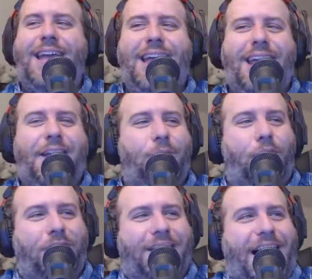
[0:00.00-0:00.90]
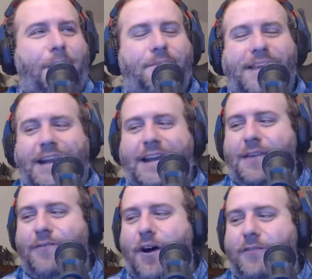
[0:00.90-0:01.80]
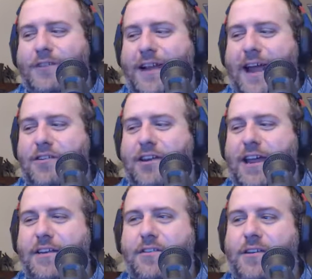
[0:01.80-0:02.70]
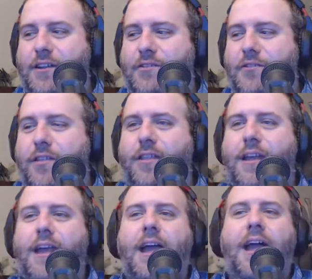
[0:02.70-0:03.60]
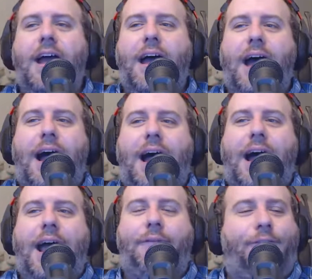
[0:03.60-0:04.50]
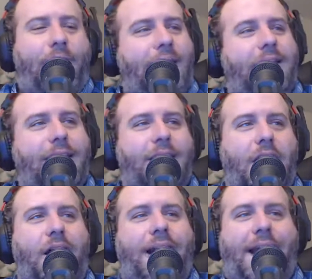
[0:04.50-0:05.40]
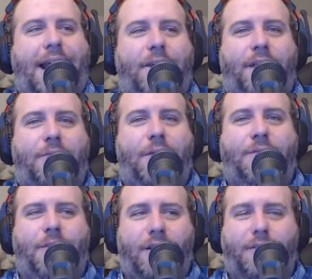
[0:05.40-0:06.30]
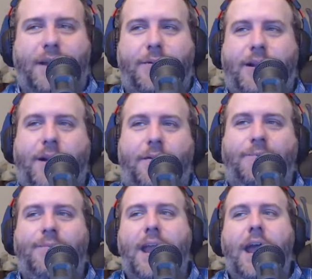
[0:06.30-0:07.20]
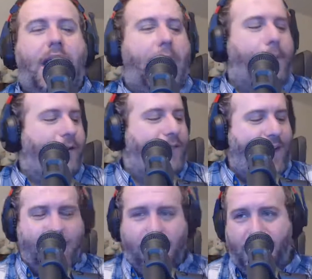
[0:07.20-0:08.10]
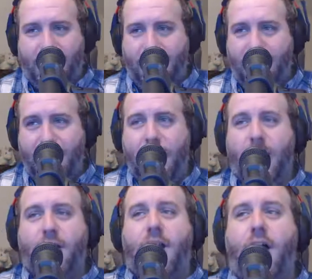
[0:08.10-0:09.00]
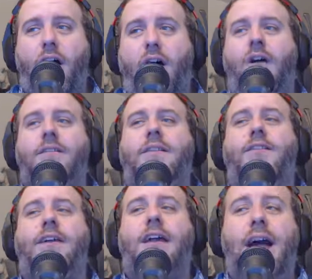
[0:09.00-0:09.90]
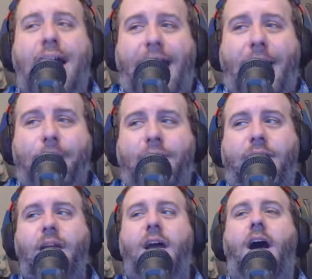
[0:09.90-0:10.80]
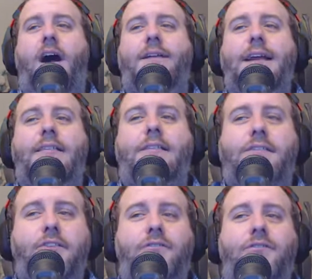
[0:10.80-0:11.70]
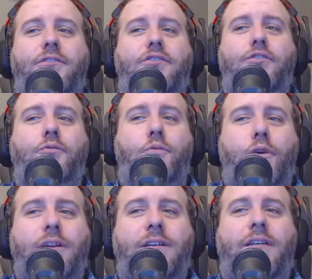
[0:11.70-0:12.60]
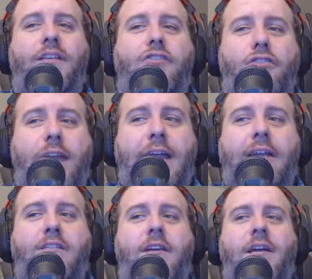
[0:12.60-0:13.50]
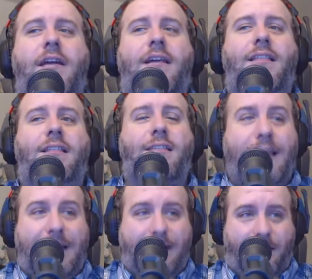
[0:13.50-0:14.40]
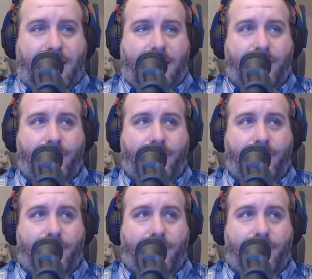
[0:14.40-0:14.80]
In more cops getting involved in education news, I didn't know how to handle this one at first, but here we go. A professor called the cops on a student who wouldn't change seats.